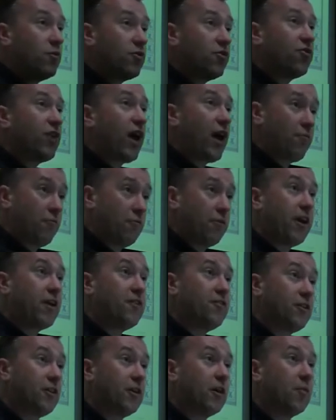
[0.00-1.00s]
We're just
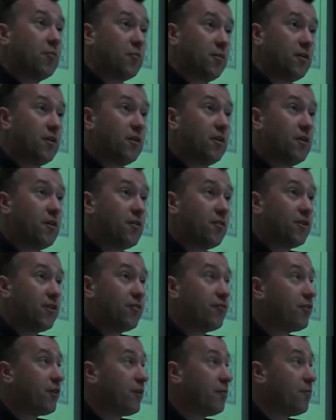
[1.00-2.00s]
aggregating up the
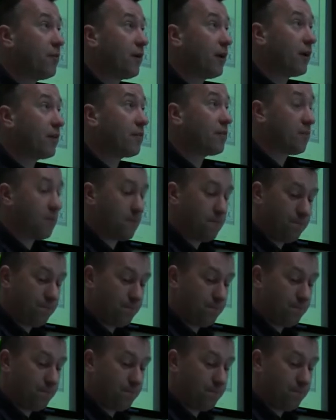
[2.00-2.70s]
different impacts.